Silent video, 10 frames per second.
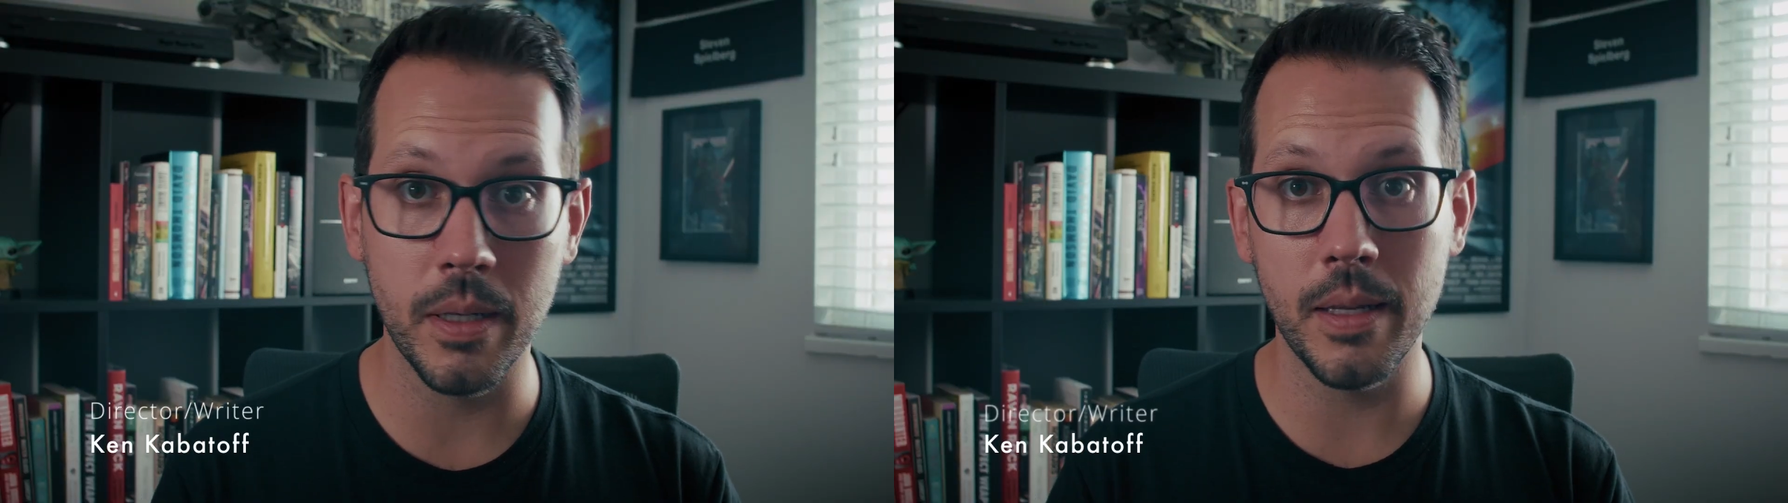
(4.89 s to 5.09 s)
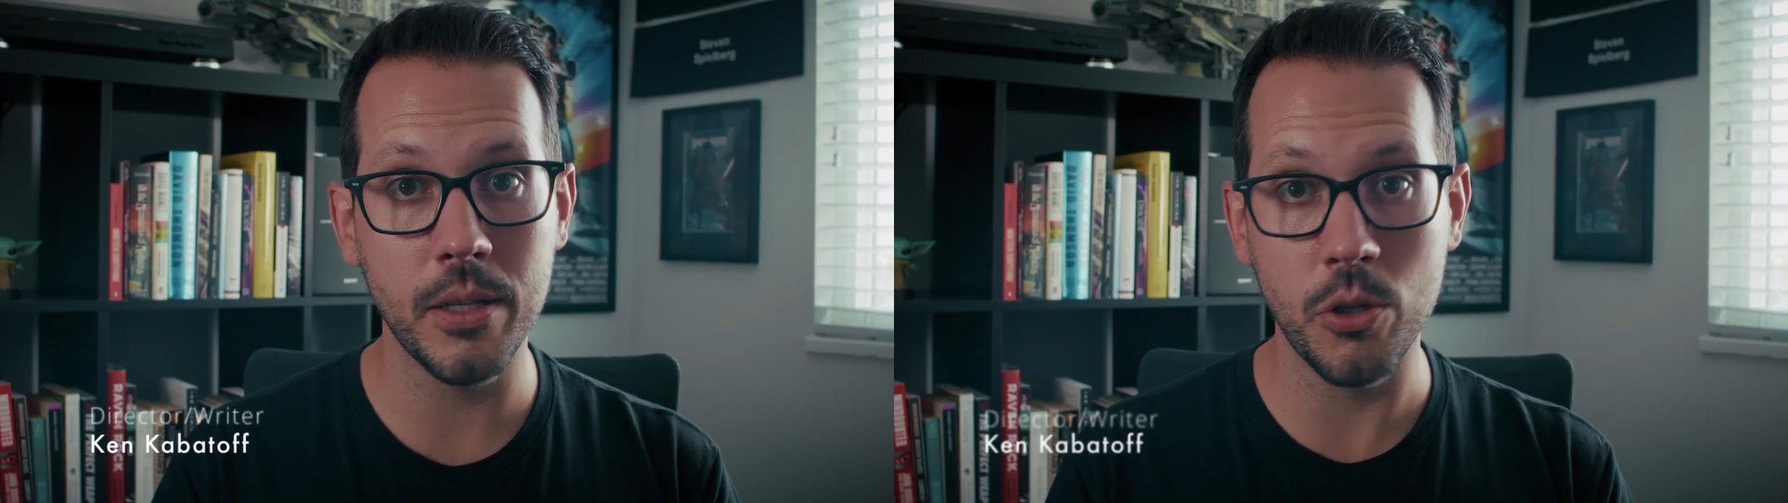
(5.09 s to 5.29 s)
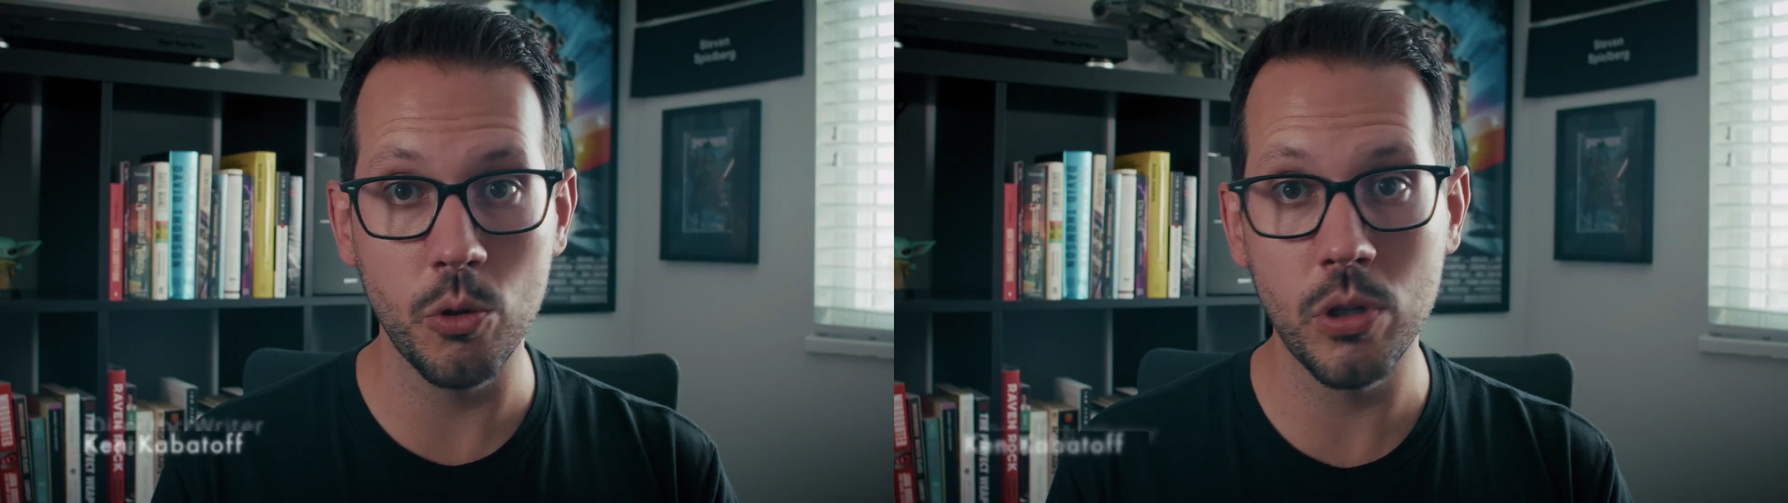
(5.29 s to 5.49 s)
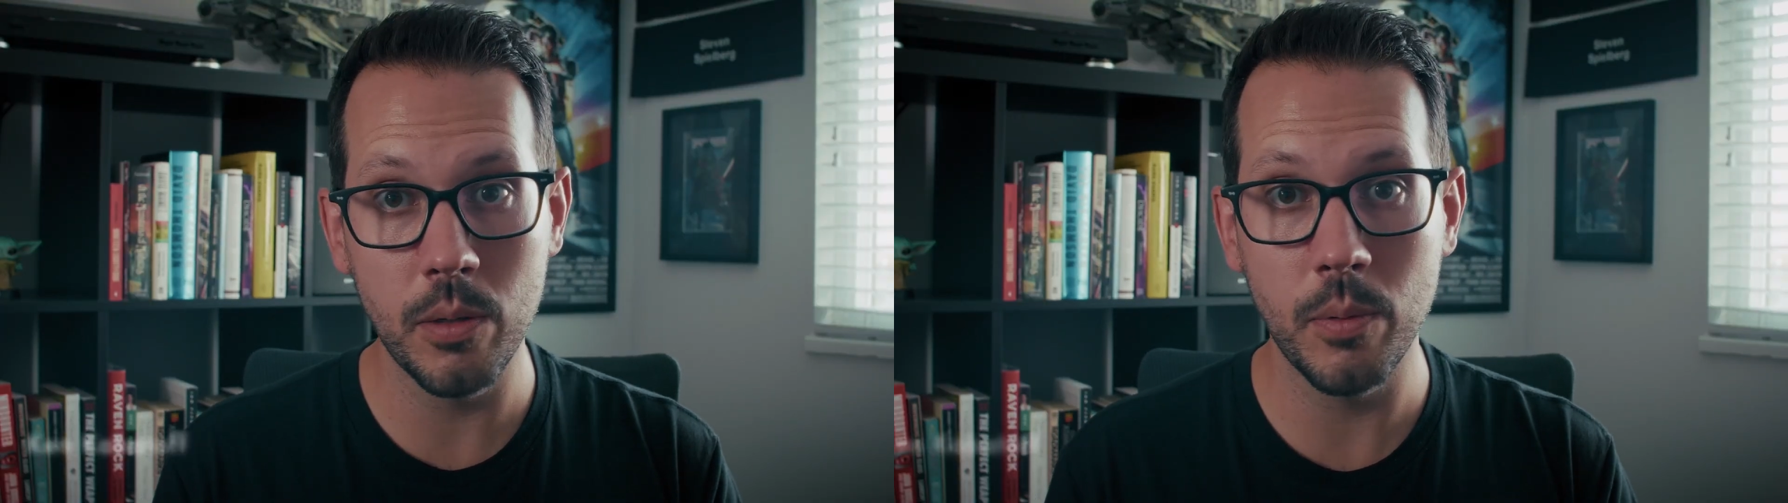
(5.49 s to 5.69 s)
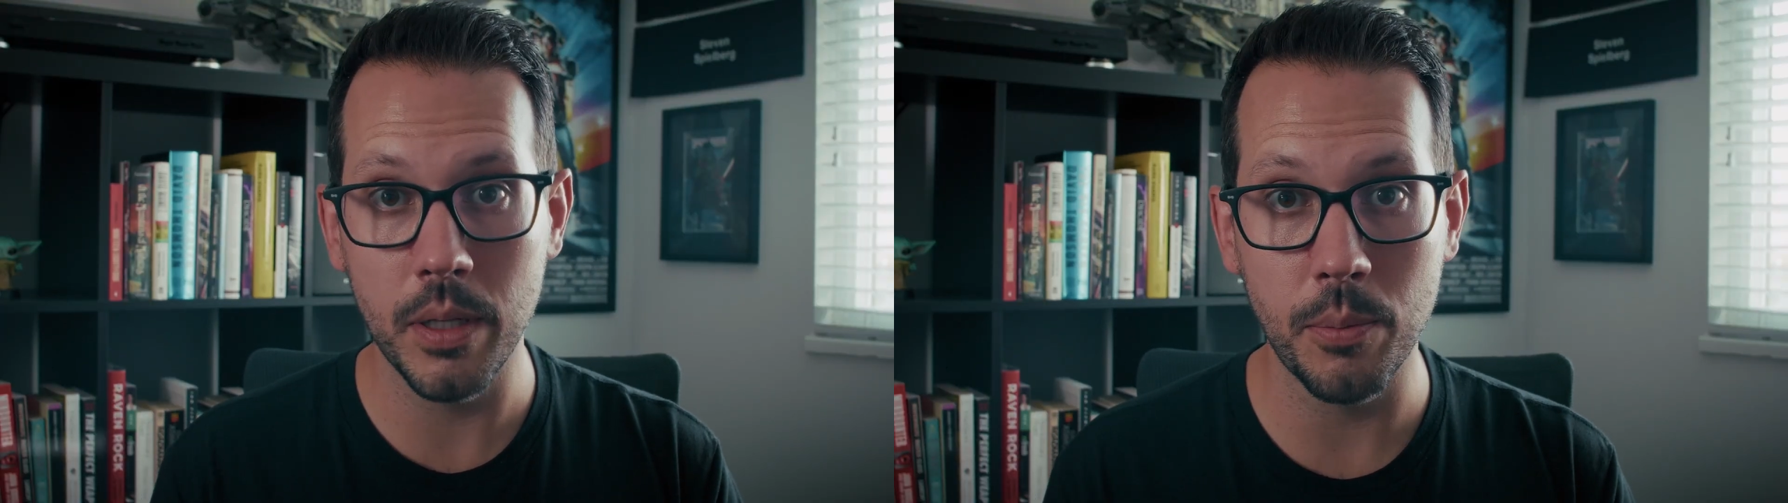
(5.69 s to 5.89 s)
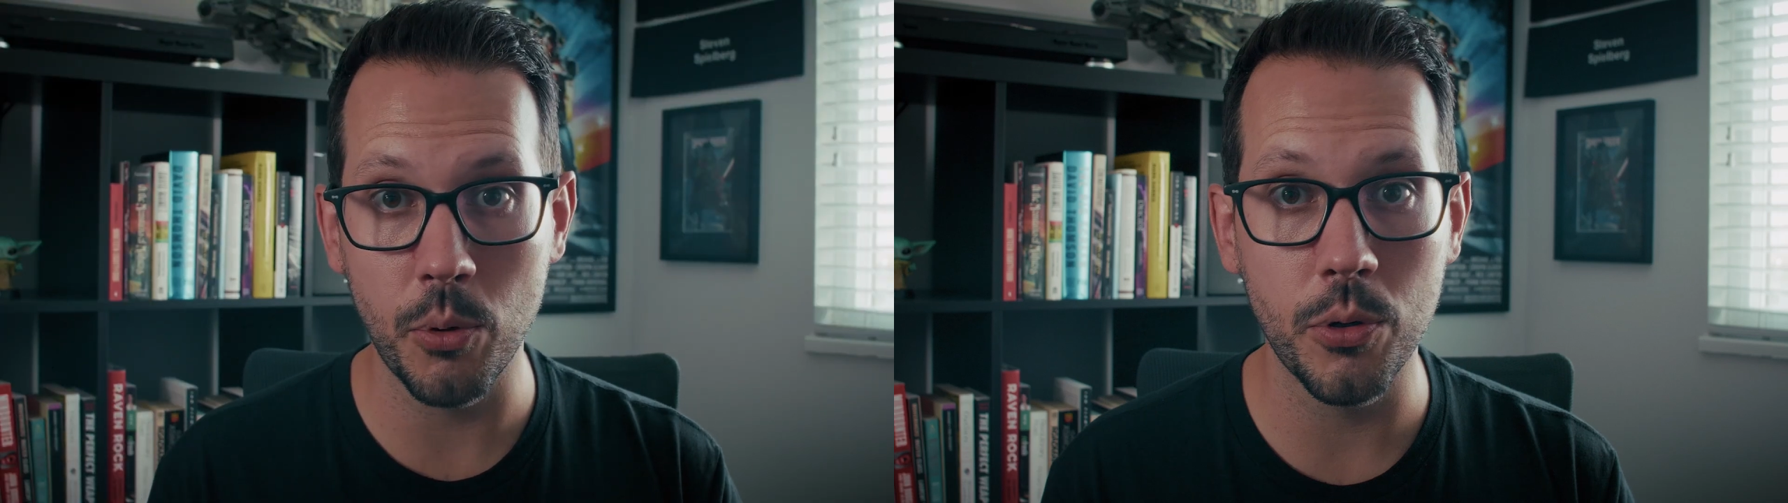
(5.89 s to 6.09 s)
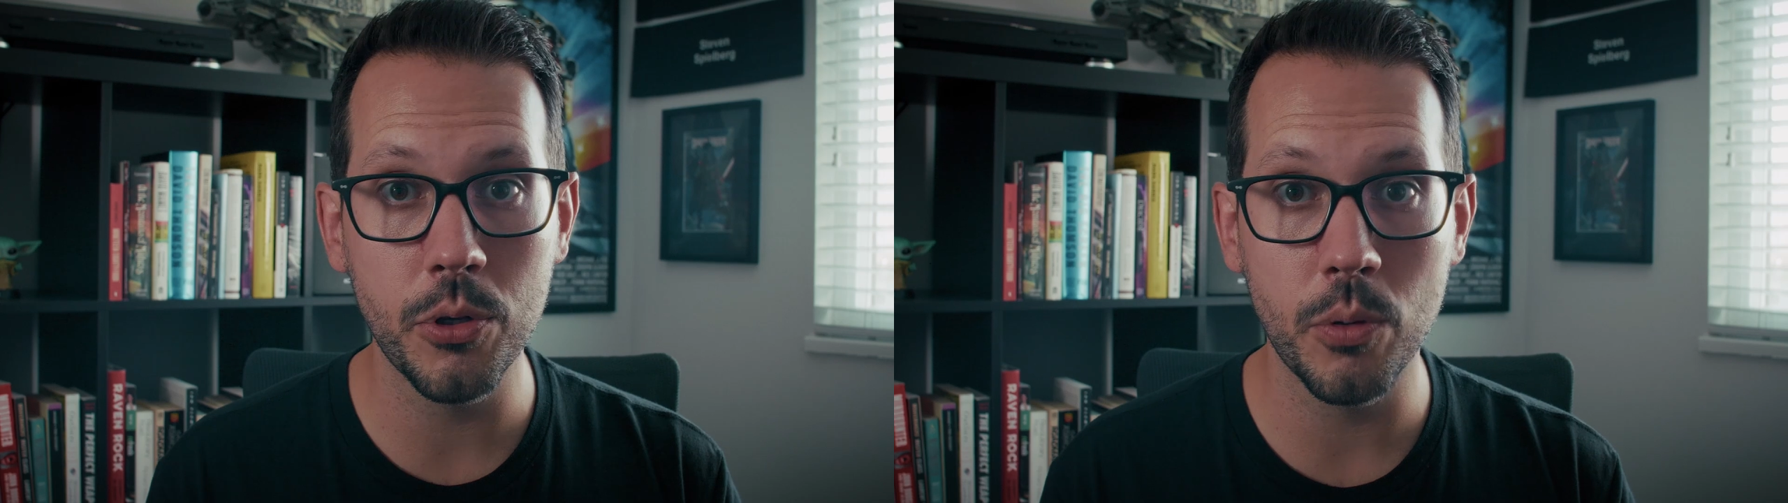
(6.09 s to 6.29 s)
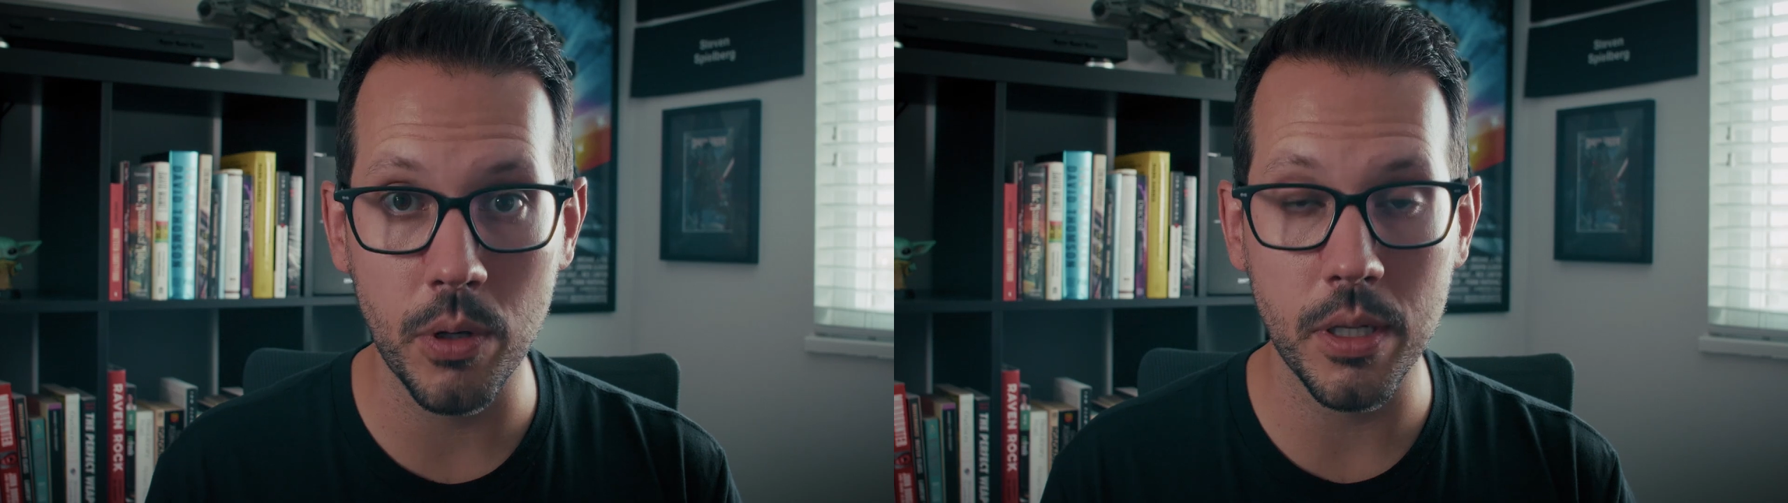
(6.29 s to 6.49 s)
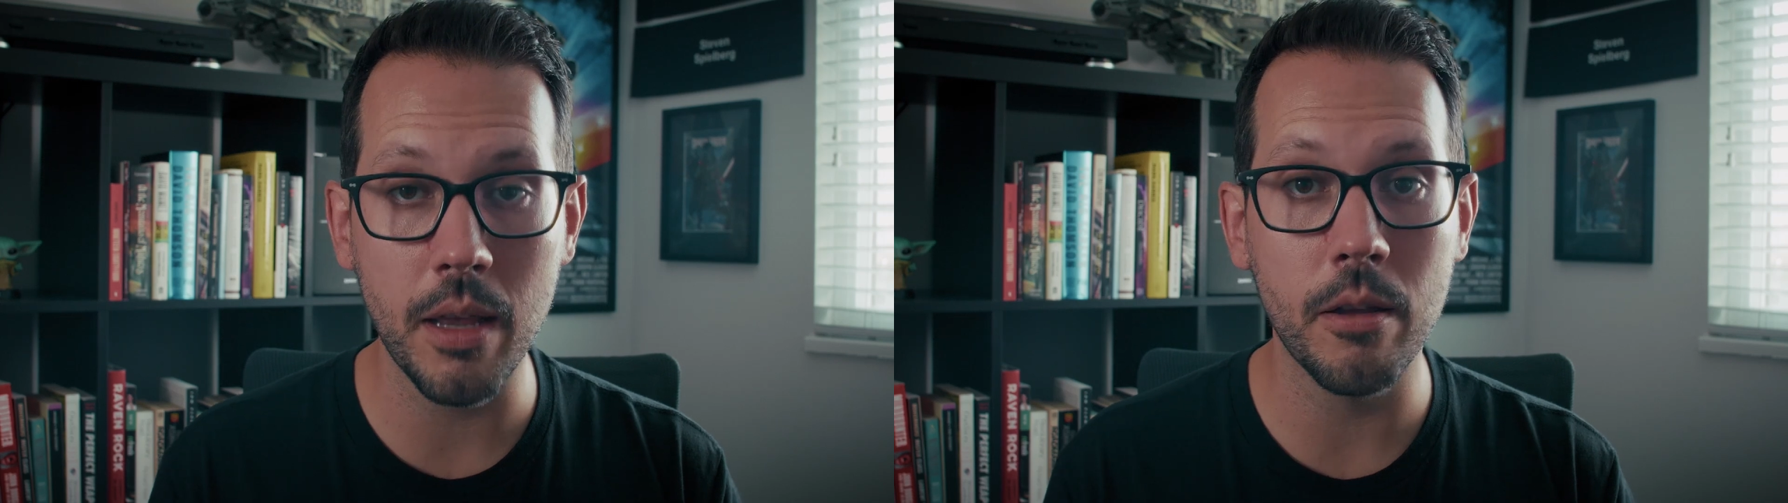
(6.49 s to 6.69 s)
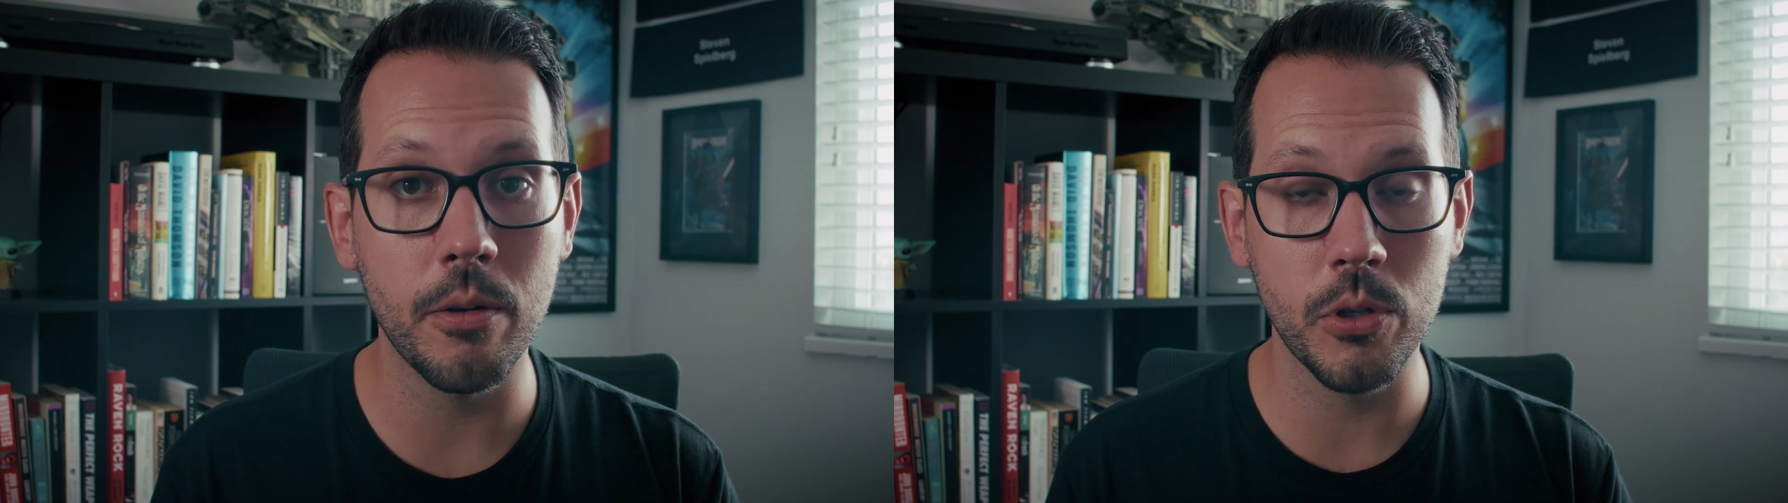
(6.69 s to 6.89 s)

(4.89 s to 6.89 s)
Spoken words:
then that's usually when the producer or executive